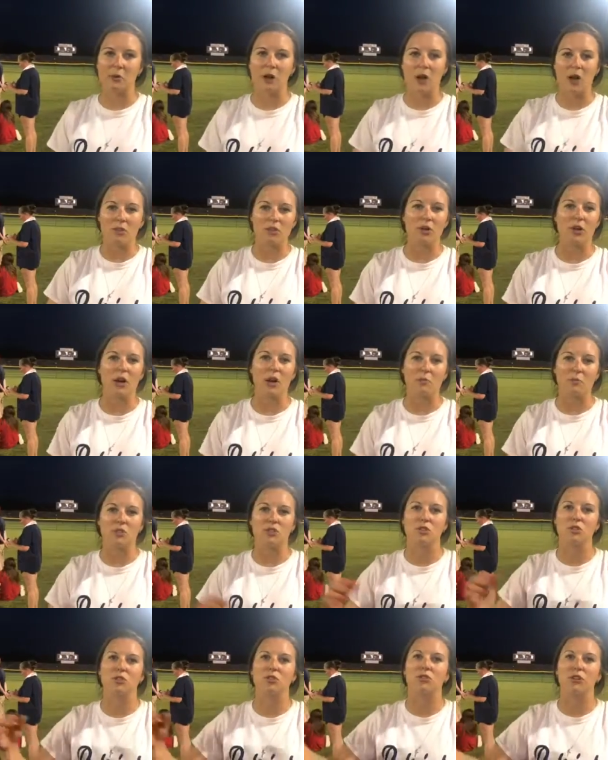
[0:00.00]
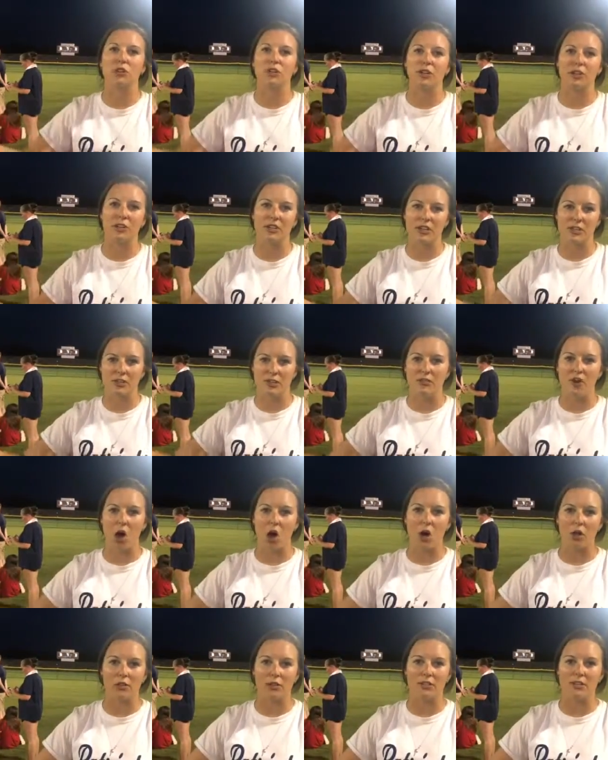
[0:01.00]
but also helps you for your years of
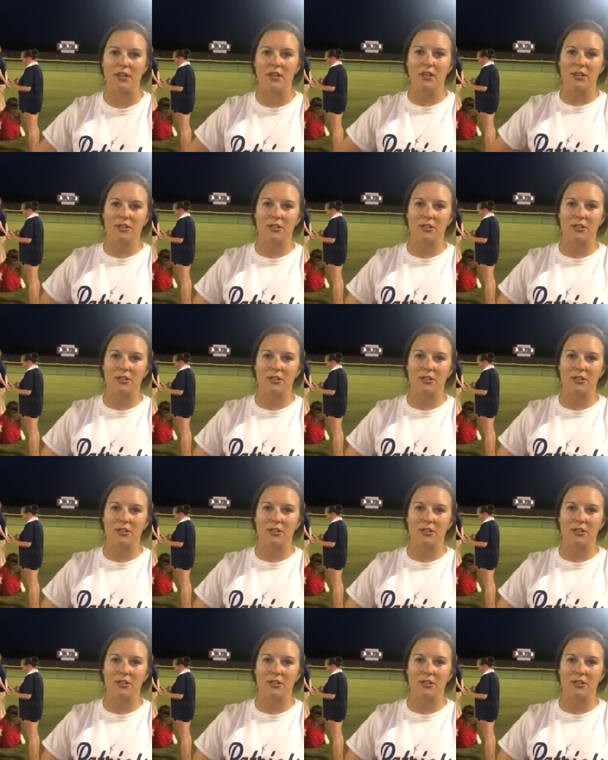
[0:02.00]
college.